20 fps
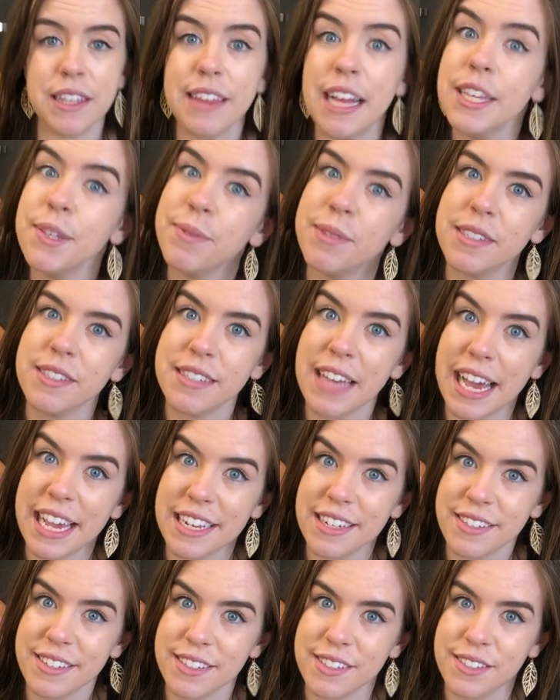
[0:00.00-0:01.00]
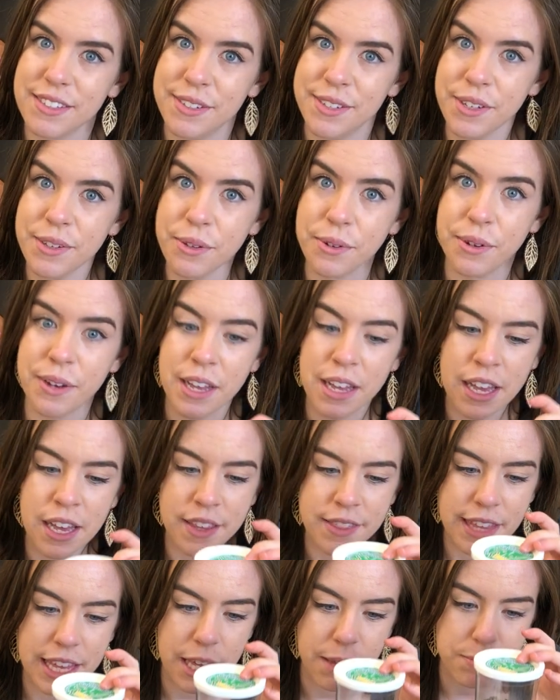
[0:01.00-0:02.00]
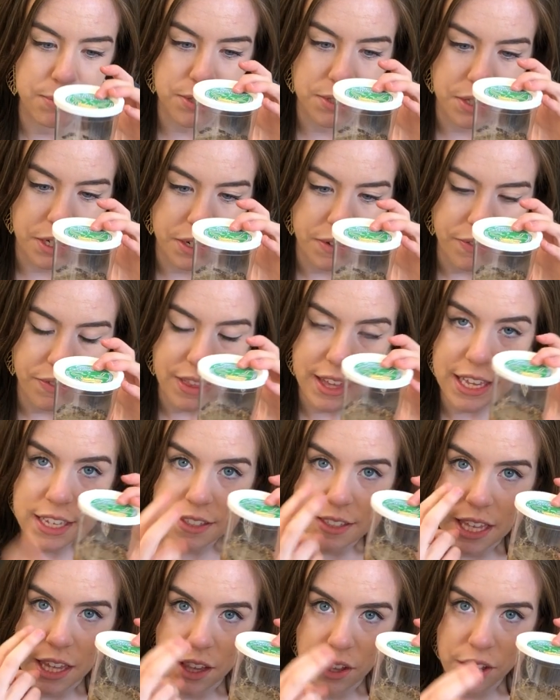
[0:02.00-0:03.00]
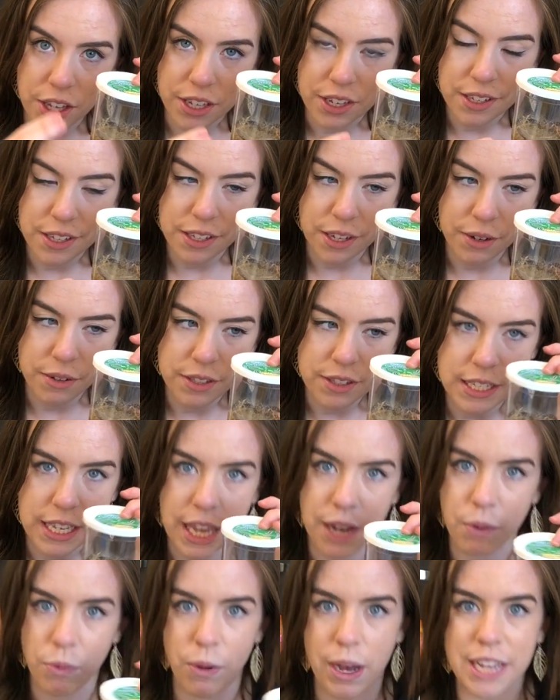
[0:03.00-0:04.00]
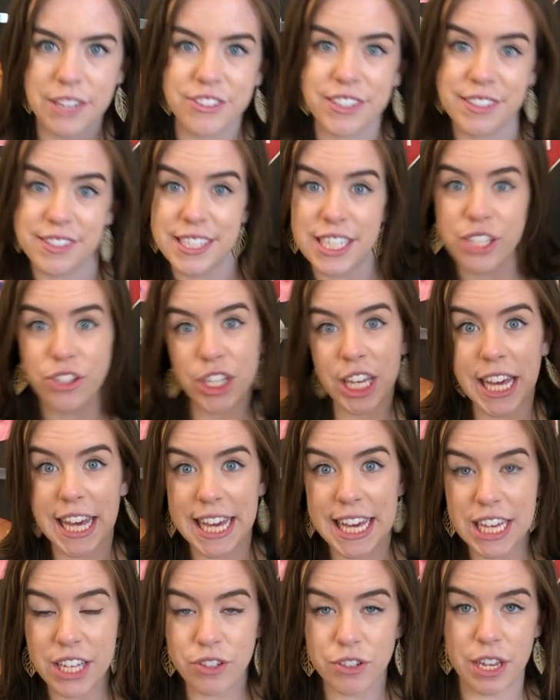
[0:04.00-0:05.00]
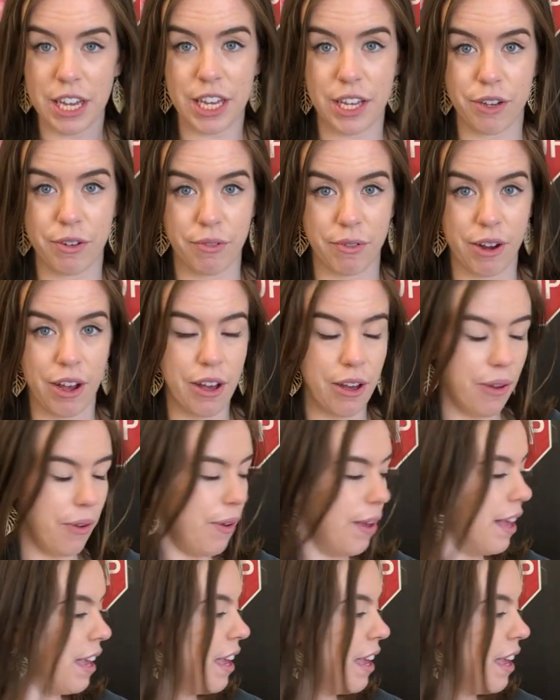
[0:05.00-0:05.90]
That's what scientists do. They observe things, they look closely and watch as they change and grow.